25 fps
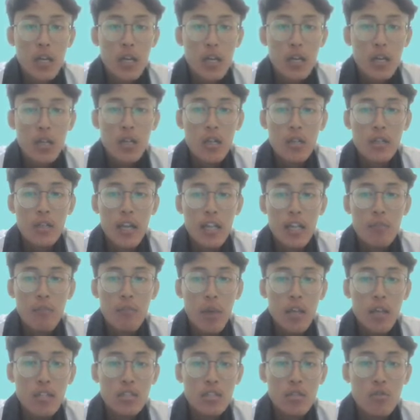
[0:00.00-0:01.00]
that make
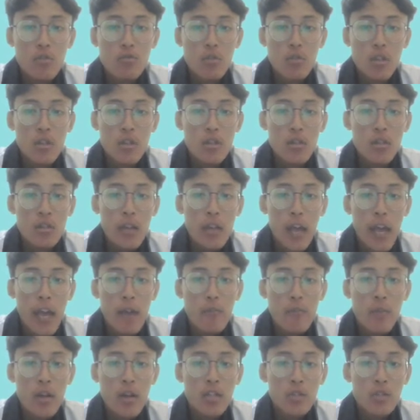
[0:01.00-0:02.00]
students
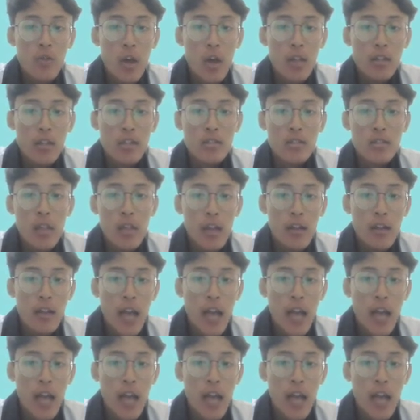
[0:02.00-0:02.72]
able to understand